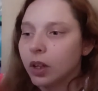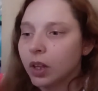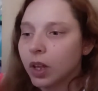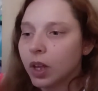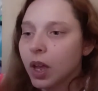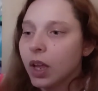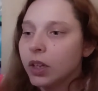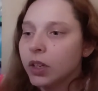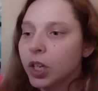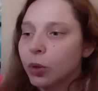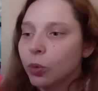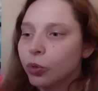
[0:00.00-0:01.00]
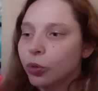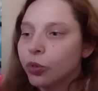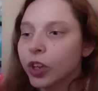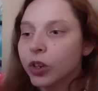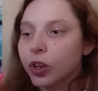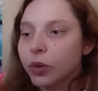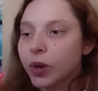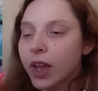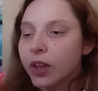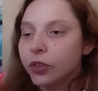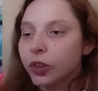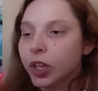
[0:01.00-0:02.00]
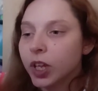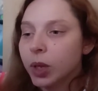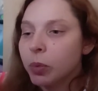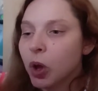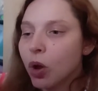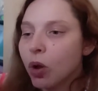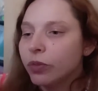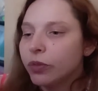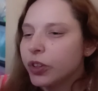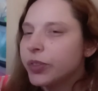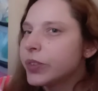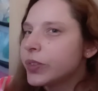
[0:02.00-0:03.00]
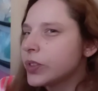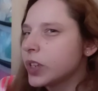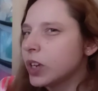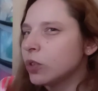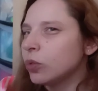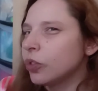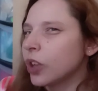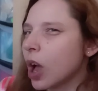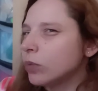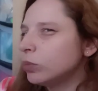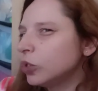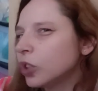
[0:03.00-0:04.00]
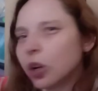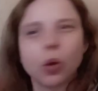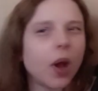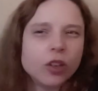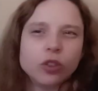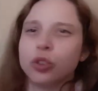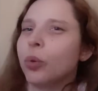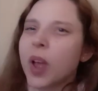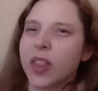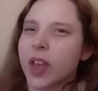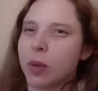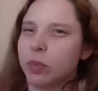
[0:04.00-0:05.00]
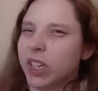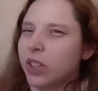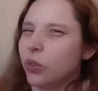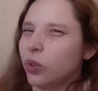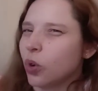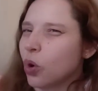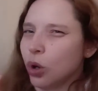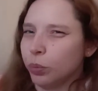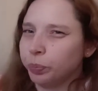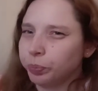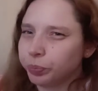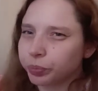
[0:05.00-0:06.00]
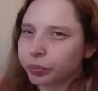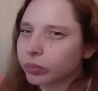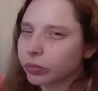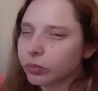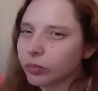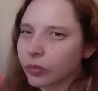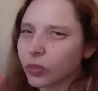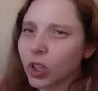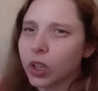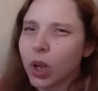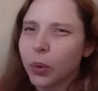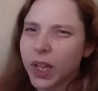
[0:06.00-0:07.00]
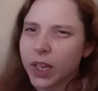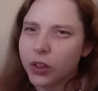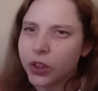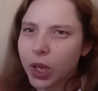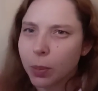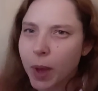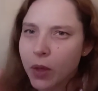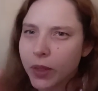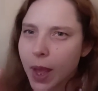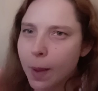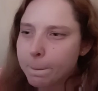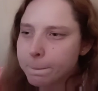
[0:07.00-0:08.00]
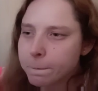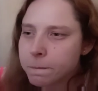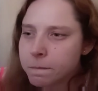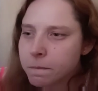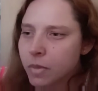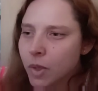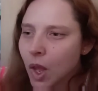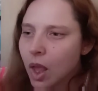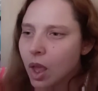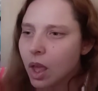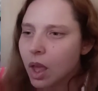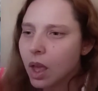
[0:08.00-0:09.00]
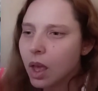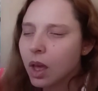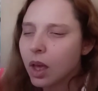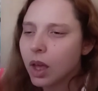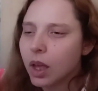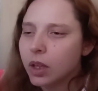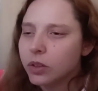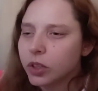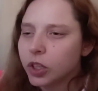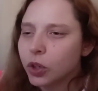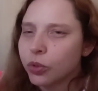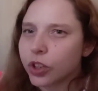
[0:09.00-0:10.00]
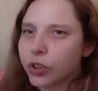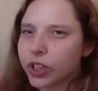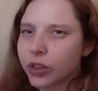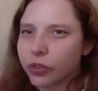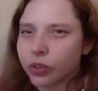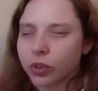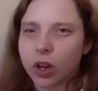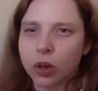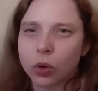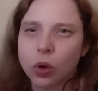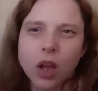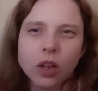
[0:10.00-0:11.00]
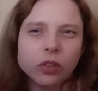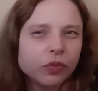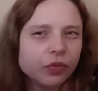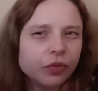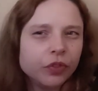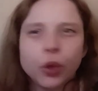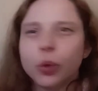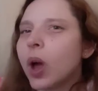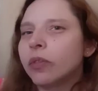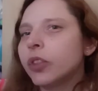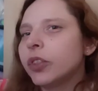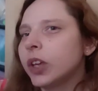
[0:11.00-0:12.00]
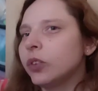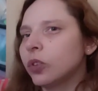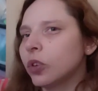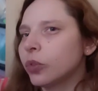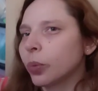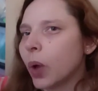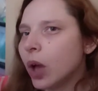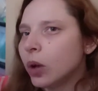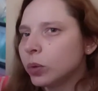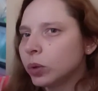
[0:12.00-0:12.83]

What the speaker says: and he was also known as Keeper of the Seals. So I'm not quite sure what that means or know anything about that. And he also does quite a few other things as well.